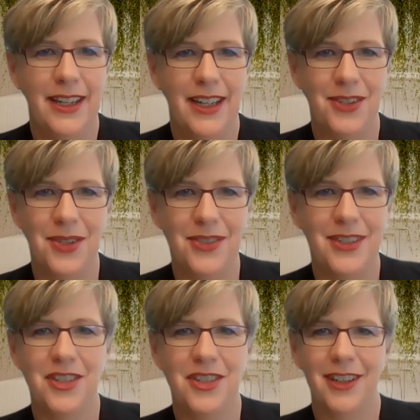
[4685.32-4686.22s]
and use
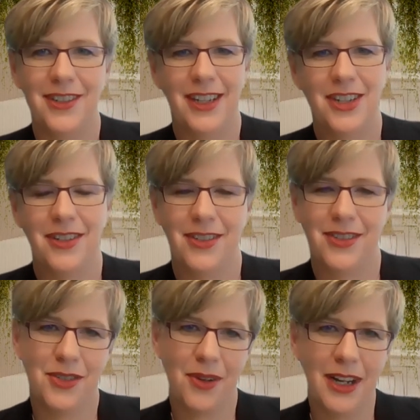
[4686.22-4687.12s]
digitalization as
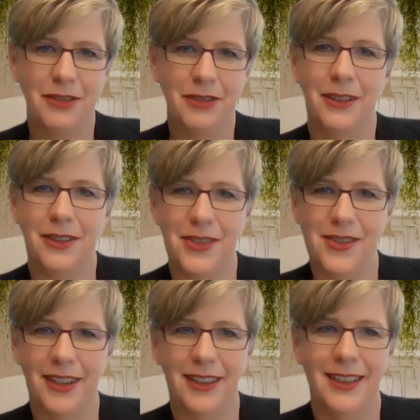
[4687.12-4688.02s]
a driver. And